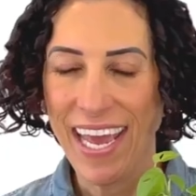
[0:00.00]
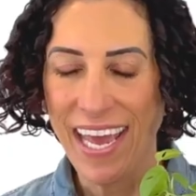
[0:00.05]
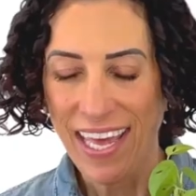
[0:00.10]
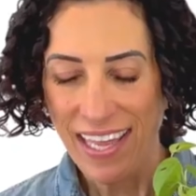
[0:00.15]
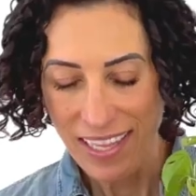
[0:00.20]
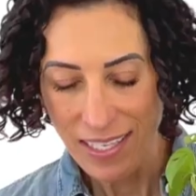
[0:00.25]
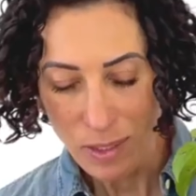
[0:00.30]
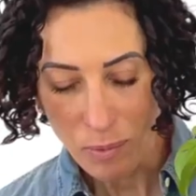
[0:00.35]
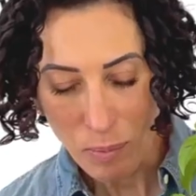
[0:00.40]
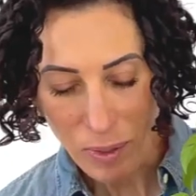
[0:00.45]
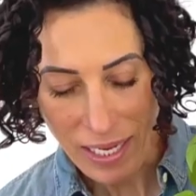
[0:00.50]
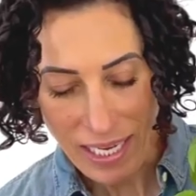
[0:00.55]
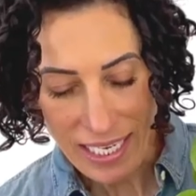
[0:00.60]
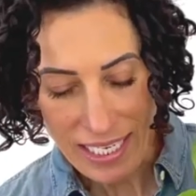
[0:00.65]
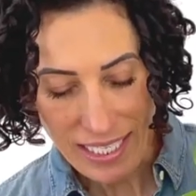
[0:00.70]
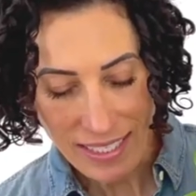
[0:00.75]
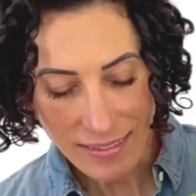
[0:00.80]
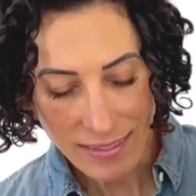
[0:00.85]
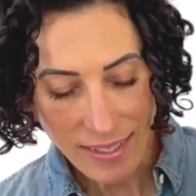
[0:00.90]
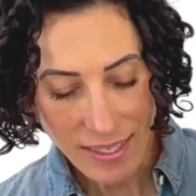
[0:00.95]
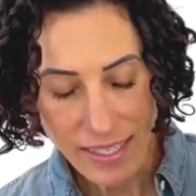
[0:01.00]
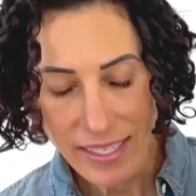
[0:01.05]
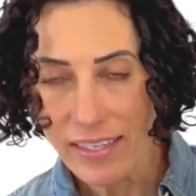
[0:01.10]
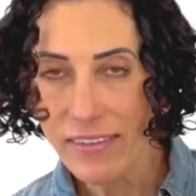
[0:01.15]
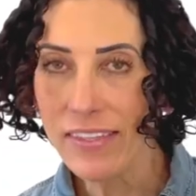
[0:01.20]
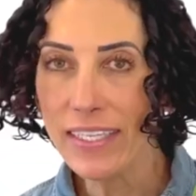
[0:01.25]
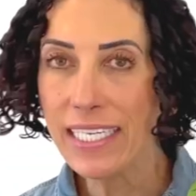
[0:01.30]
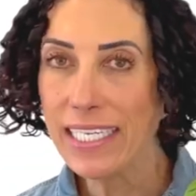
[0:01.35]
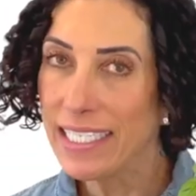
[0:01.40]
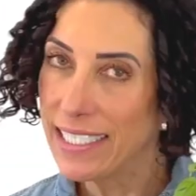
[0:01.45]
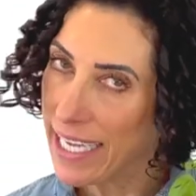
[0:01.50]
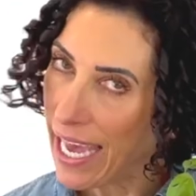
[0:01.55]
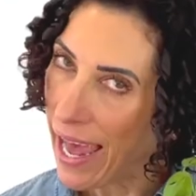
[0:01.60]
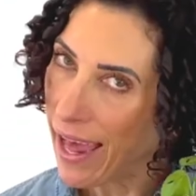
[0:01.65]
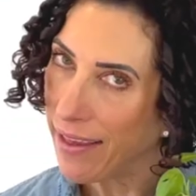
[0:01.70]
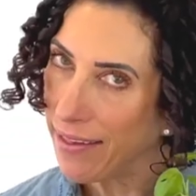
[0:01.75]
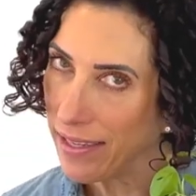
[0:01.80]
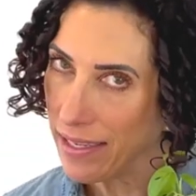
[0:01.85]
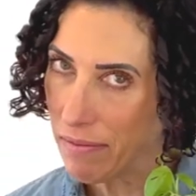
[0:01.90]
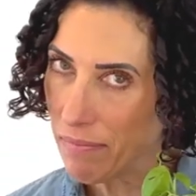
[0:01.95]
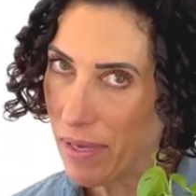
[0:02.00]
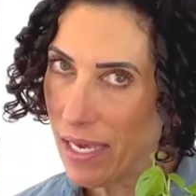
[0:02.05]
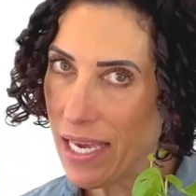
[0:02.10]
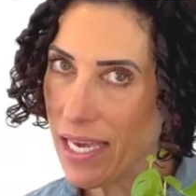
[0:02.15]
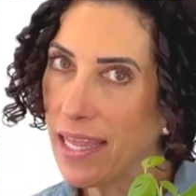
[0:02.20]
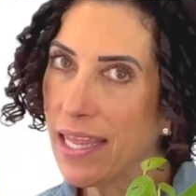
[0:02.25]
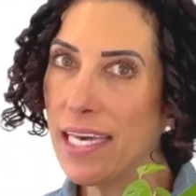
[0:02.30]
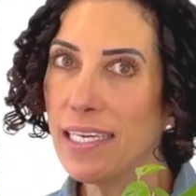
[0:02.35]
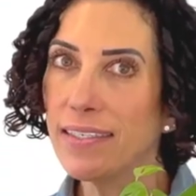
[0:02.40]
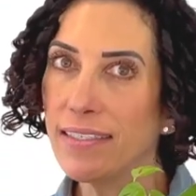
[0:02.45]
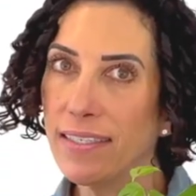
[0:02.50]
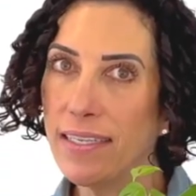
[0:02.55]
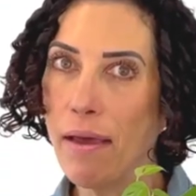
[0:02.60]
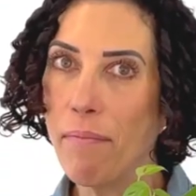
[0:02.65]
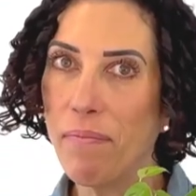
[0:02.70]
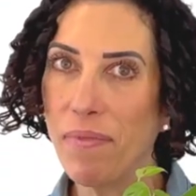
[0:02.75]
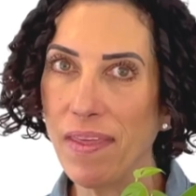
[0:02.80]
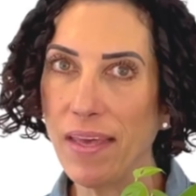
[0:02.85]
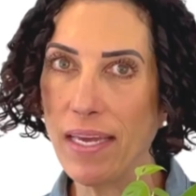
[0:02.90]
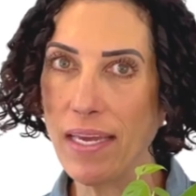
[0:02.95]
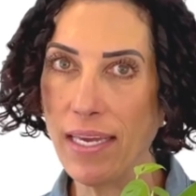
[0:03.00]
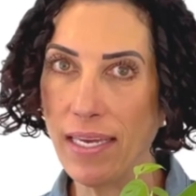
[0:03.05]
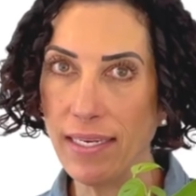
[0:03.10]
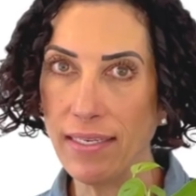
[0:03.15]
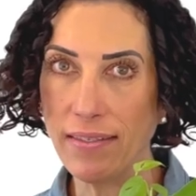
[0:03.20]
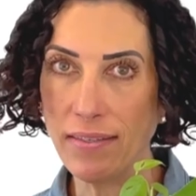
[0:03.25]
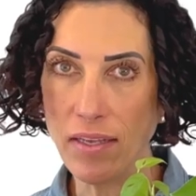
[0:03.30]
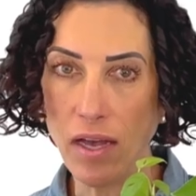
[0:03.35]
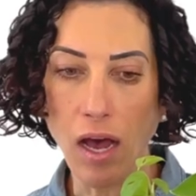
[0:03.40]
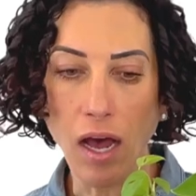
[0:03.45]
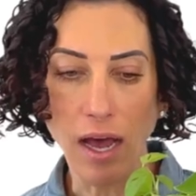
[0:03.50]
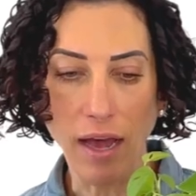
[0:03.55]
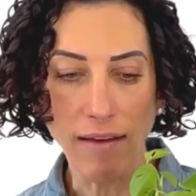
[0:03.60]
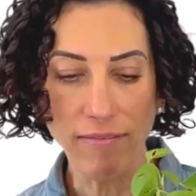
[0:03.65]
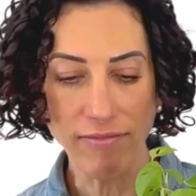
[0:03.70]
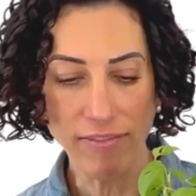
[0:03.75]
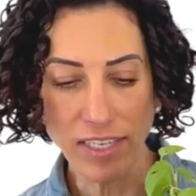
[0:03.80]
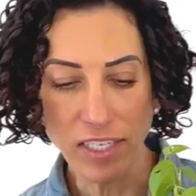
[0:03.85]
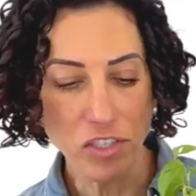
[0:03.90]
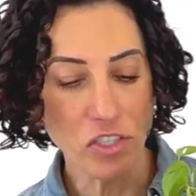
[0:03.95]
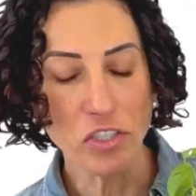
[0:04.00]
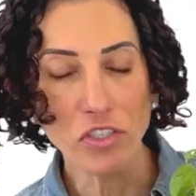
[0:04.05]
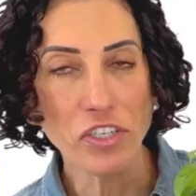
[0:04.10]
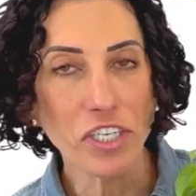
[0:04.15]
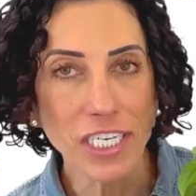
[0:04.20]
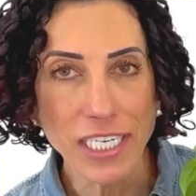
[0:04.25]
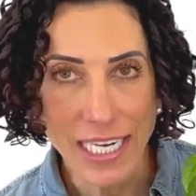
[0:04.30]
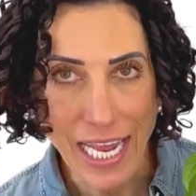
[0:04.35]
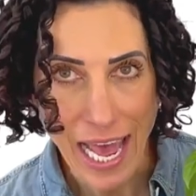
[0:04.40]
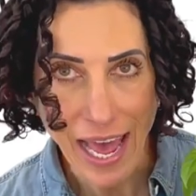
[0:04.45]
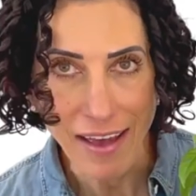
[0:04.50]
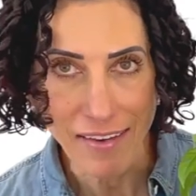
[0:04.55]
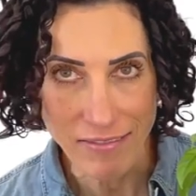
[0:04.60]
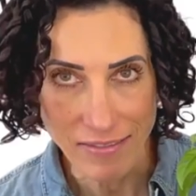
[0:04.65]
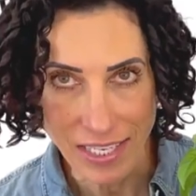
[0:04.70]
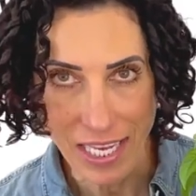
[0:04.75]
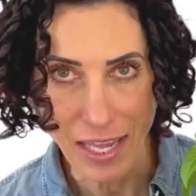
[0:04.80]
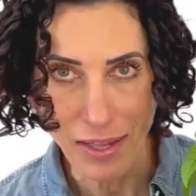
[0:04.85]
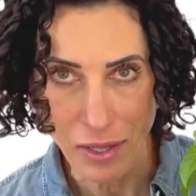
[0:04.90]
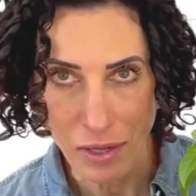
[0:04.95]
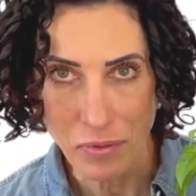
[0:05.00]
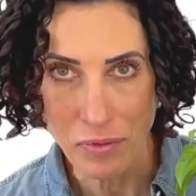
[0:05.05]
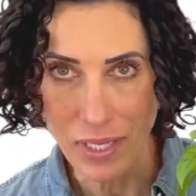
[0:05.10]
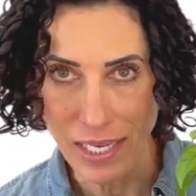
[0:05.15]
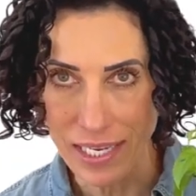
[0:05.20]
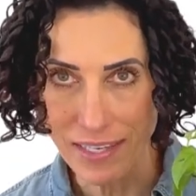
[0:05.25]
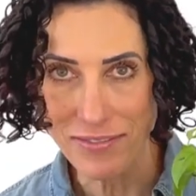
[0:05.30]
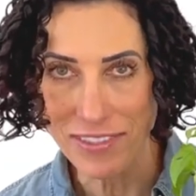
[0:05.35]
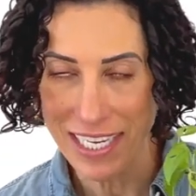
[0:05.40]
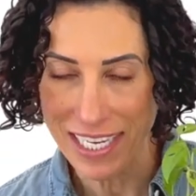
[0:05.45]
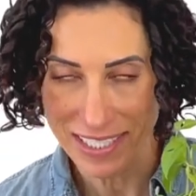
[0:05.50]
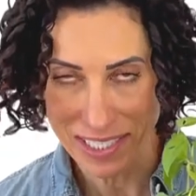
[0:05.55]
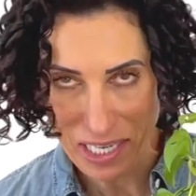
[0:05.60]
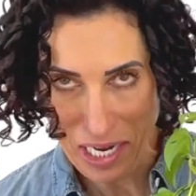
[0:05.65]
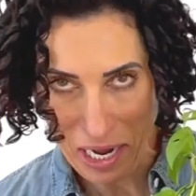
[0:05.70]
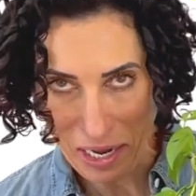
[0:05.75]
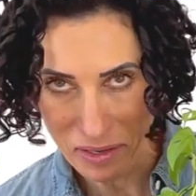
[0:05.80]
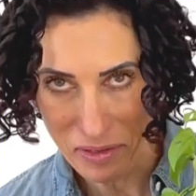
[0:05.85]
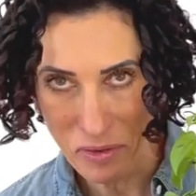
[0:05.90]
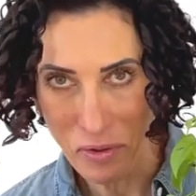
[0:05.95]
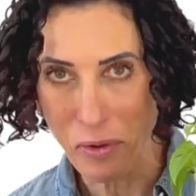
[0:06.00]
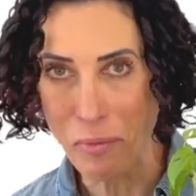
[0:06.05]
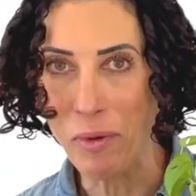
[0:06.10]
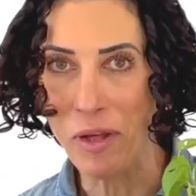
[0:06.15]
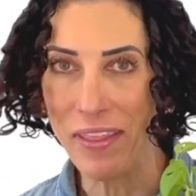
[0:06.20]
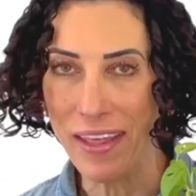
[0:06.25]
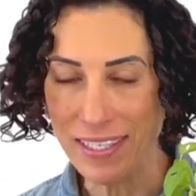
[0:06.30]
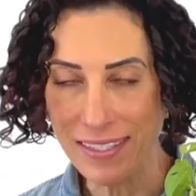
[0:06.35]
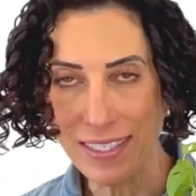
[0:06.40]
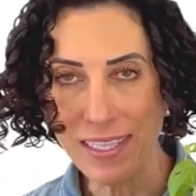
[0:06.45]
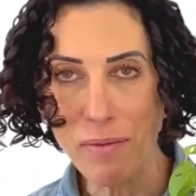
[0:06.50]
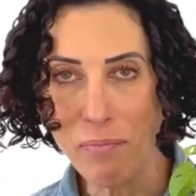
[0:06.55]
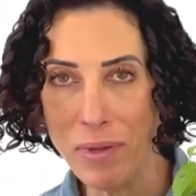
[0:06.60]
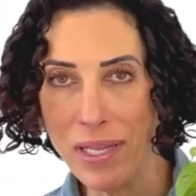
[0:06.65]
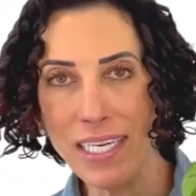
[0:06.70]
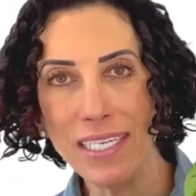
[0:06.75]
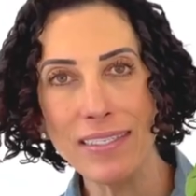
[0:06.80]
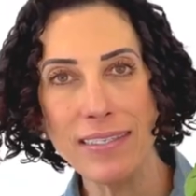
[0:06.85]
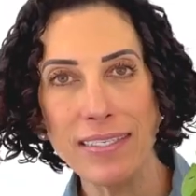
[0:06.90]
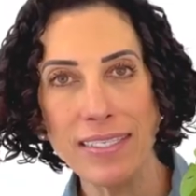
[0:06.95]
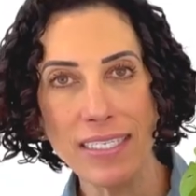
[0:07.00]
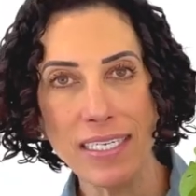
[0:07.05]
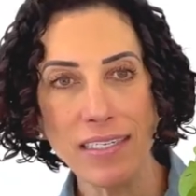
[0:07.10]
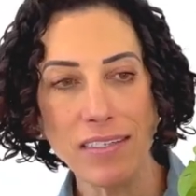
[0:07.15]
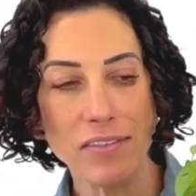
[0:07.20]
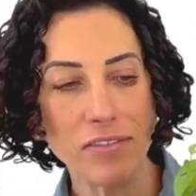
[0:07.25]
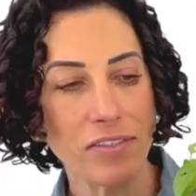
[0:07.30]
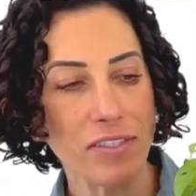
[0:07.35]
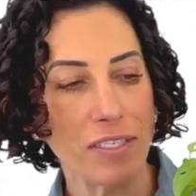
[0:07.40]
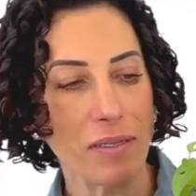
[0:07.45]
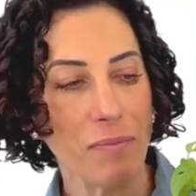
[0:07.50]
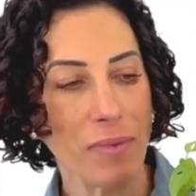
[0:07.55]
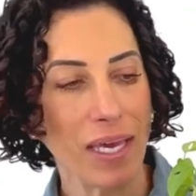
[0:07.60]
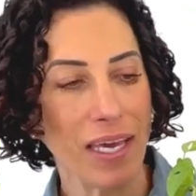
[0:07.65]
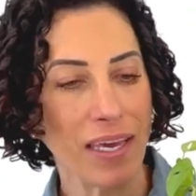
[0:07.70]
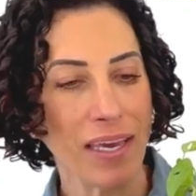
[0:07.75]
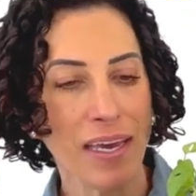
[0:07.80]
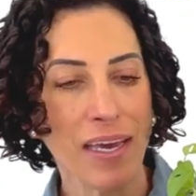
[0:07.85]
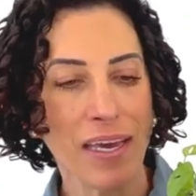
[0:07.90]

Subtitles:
This plant is clearly telling me that something is off. It shouldn't have yellow leaves. That's not normal. That's the plant's signal to me.